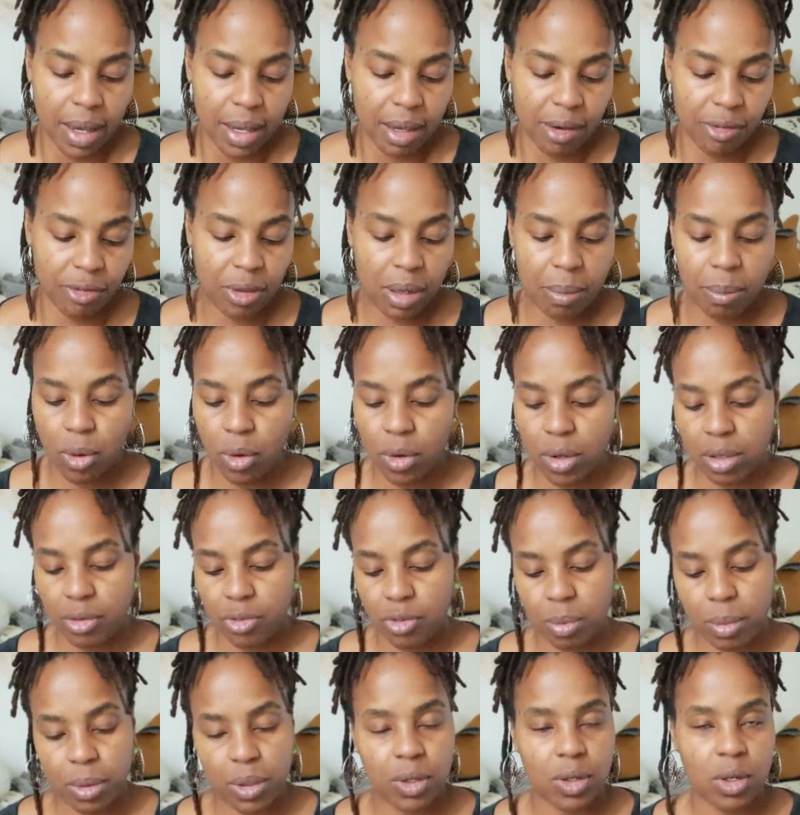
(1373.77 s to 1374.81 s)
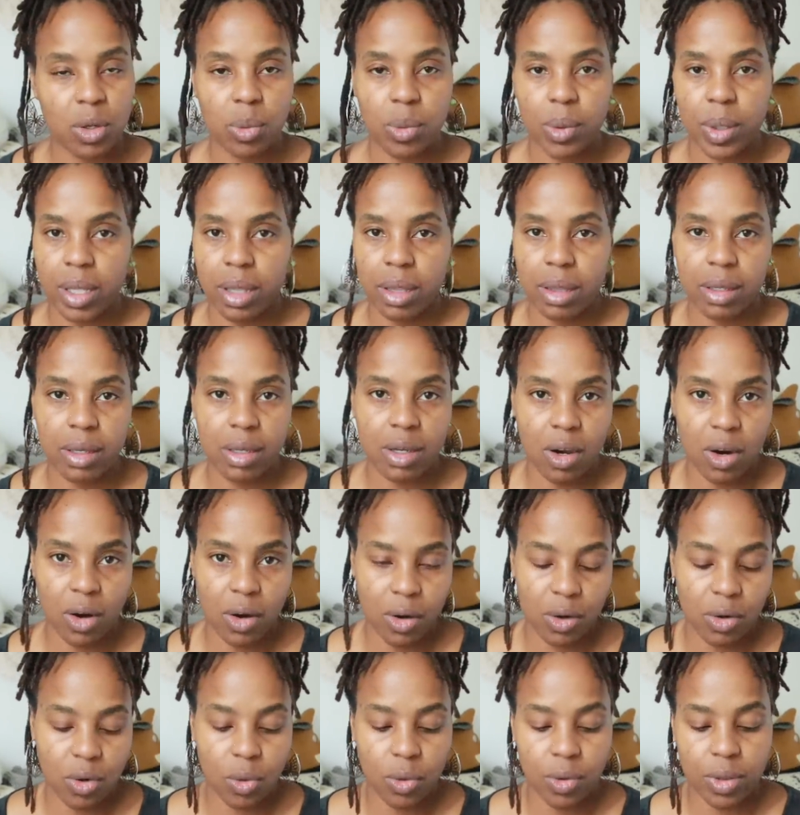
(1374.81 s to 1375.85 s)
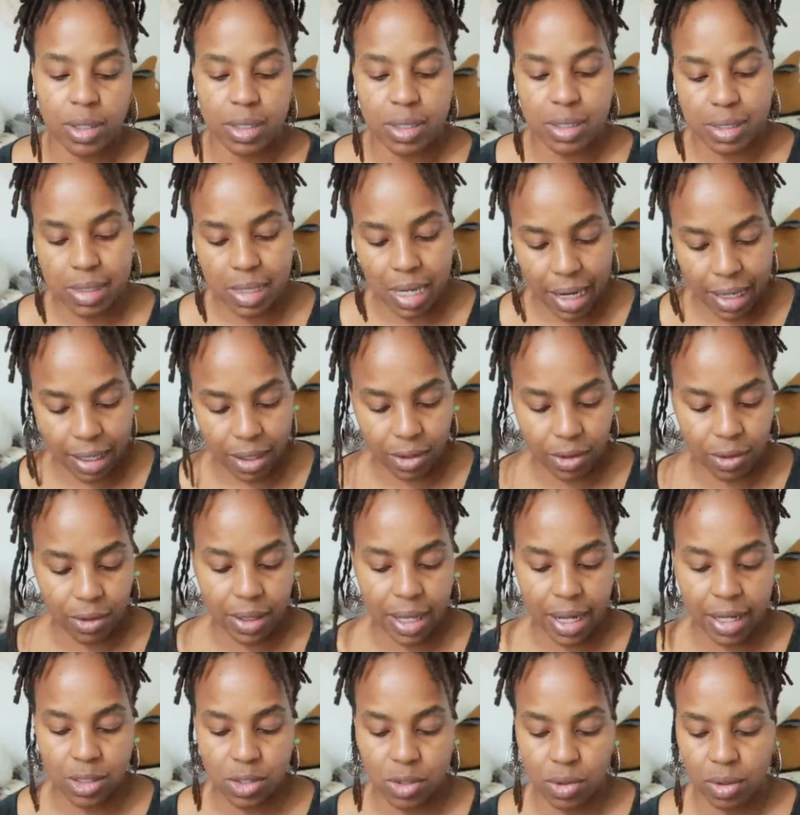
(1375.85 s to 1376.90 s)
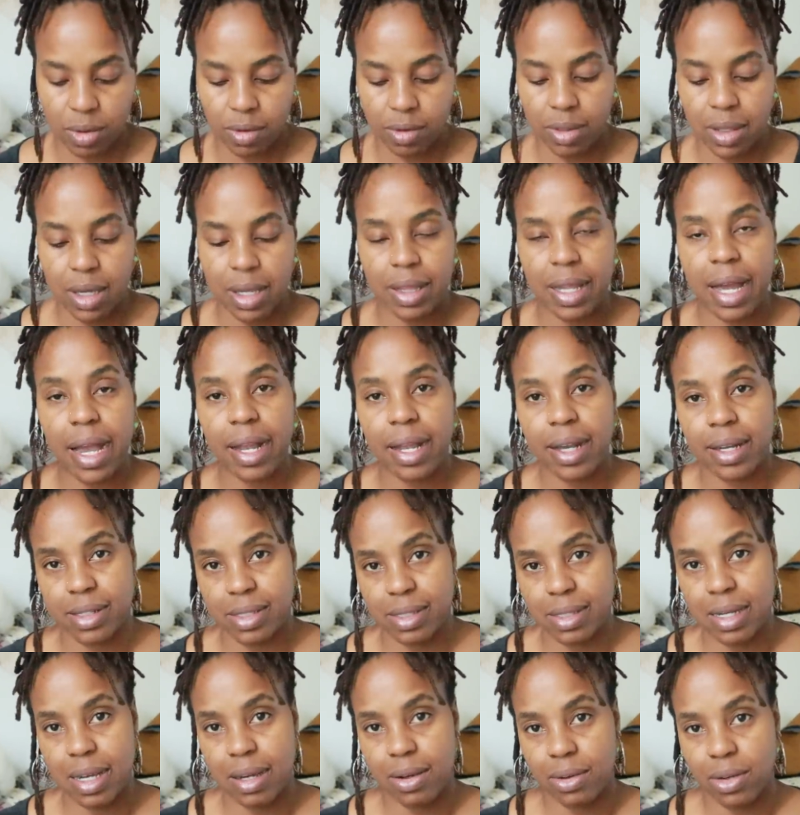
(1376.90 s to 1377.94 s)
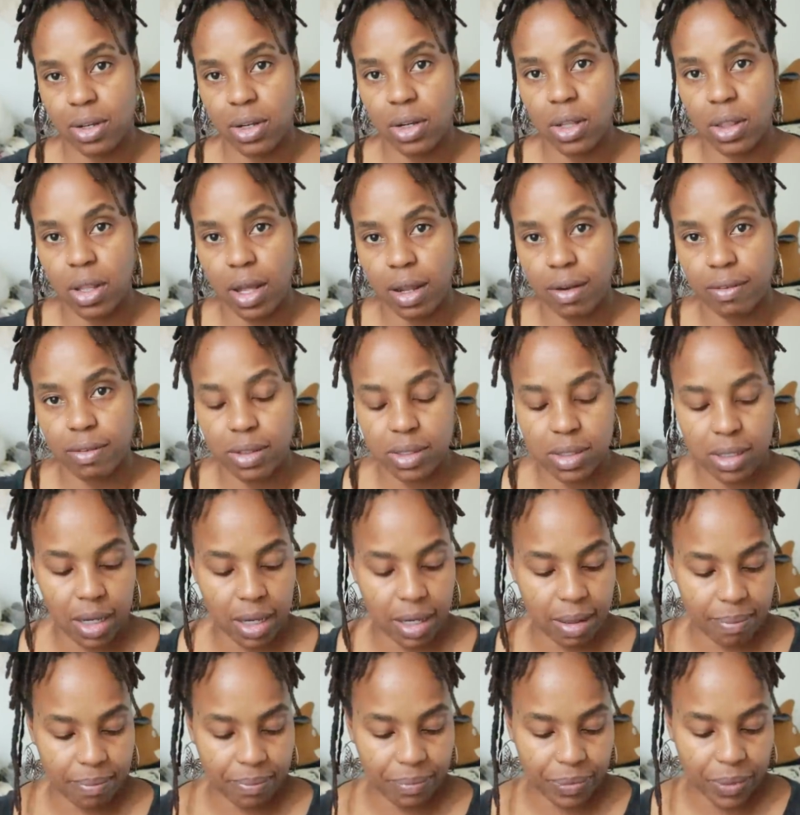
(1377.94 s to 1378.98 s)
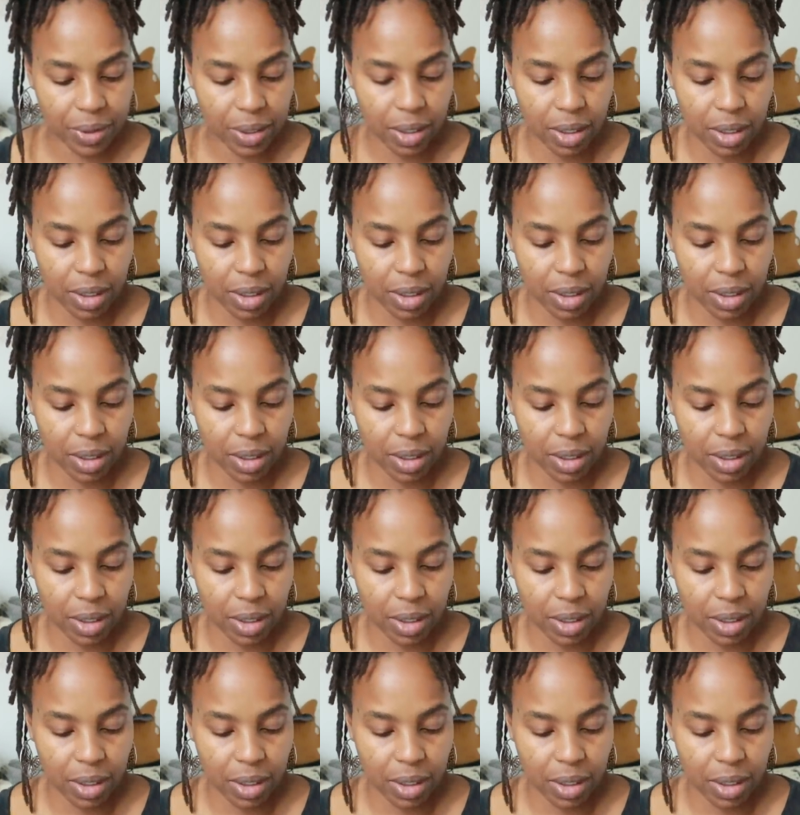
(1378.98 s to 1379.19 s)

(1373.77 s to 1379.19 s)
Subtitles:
If I'm already familiar with the yarn or the designer and that sort of thing, that cuts down on a lot of the time.